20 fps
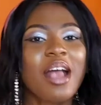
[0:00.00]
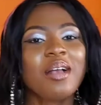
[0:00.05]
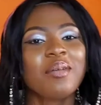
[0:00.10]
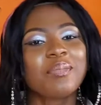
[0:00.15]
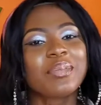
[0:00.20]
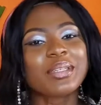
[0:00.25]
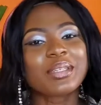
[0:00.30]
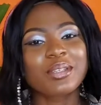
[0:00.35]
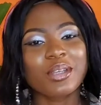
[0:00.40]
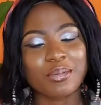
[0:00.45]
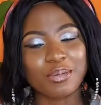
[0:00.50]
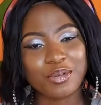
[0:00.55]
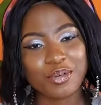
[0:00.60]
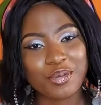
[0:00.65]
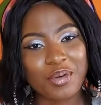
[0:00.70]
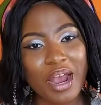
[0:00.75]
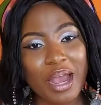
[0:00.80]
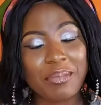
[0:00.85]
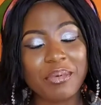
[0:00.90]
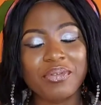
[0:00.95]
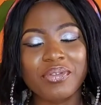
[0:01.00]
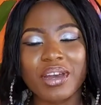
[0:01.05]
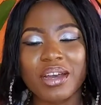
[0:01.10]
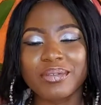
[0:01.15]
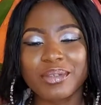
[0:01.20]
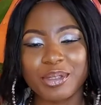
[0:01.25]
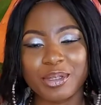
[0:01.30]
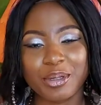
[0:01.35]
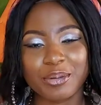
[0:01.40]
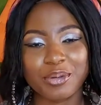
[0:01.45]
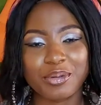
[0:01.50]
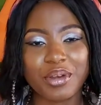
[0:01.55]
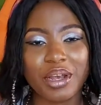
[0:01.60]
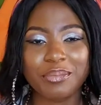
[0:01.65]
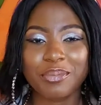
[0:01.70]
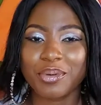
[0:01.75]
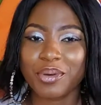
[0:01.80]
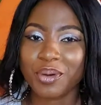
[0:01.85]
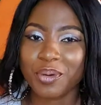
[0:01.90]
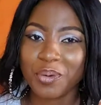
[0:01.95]
Please subscribe if you haven't subscribed
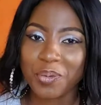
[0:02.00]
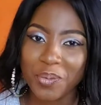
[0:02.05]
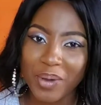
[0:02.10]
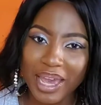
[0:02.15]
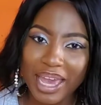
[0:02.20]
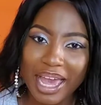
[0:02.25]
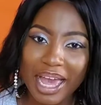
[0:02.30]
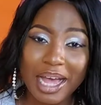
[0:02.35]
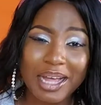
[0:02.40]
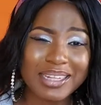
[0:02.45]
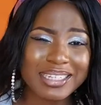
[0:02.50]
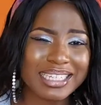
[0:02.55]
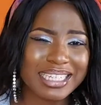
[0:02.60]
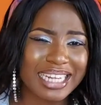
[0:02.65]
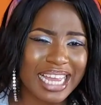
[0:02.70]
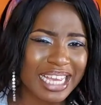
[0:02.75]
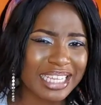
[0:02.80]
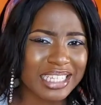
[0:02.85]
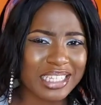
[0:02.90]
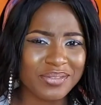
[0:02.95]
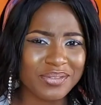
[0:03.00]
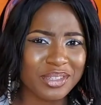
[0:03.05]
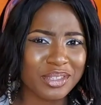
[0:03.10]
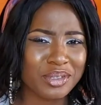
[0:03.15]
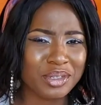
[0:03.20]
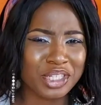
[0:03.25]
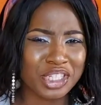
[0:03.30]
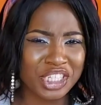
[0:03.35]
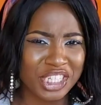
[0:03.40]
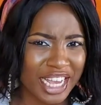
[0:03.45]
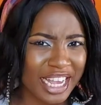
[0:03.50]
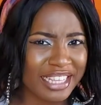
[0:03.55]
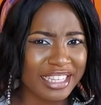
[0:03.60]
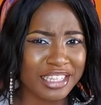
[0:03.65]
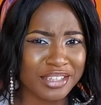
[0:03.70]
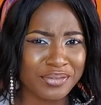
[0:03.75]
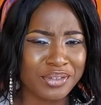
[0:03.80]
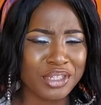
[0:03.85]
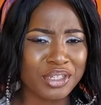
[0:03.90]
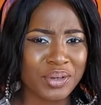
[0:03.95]
on your way out. Like this video, share this
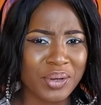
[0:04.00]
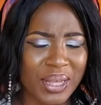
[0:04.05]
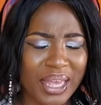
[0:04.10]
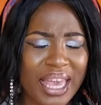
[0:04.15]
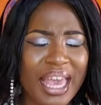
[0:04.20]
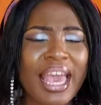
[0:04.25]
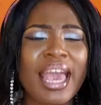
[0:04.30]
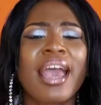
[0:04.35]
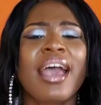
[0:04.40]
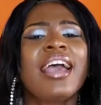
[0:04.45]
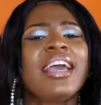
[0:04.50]
video, okay?